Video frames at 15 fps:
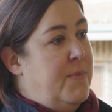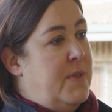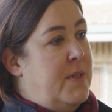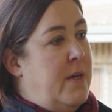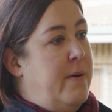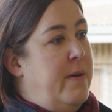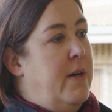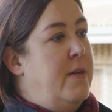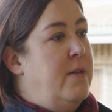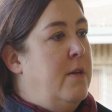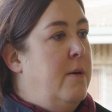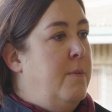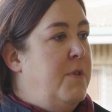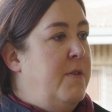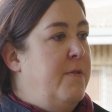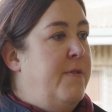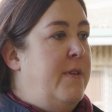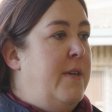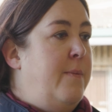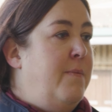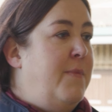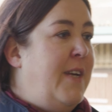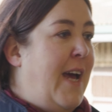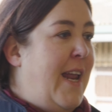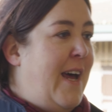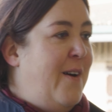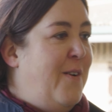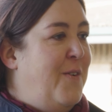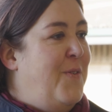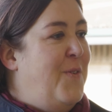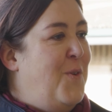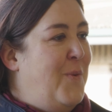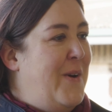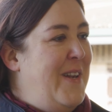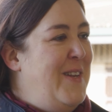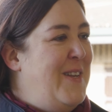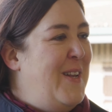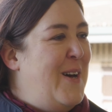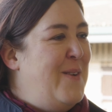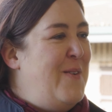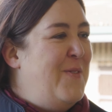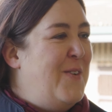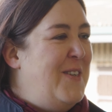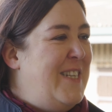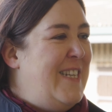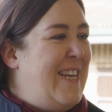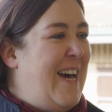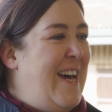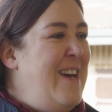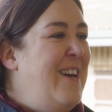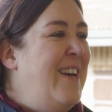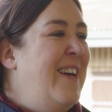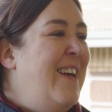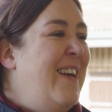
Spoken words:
So a nice option for them to get out of the wind like we've got today.